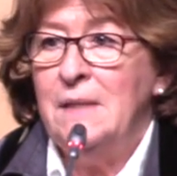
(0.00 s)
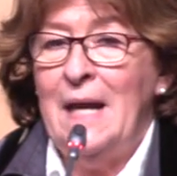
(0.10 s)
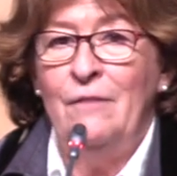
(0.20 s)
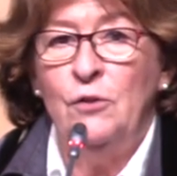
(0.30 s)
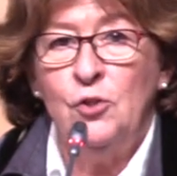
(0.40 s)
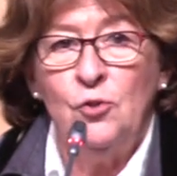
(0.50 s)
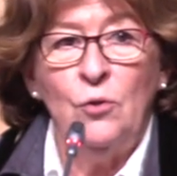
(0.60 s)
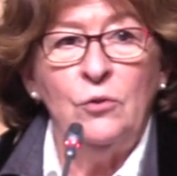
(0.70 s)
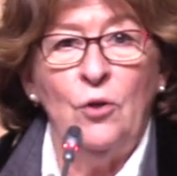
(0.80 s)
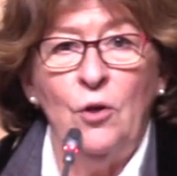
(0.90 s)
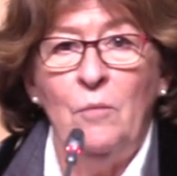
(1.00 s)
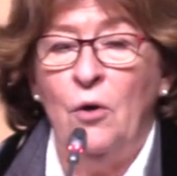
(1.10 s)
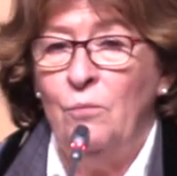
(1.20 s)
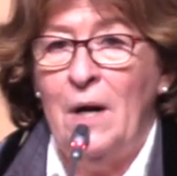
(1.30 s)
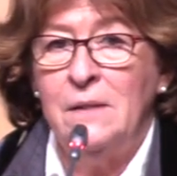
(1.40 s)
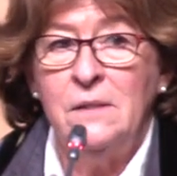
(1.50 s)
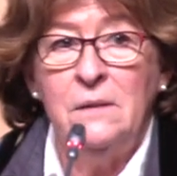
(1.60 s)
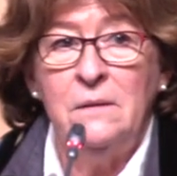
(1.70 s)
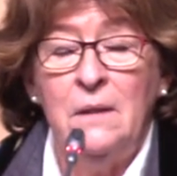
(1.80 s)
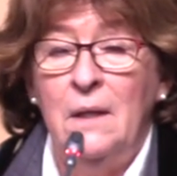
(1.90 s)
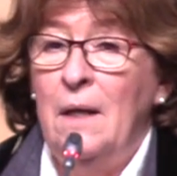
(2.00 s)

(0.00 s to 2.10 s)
have a short-term horizon.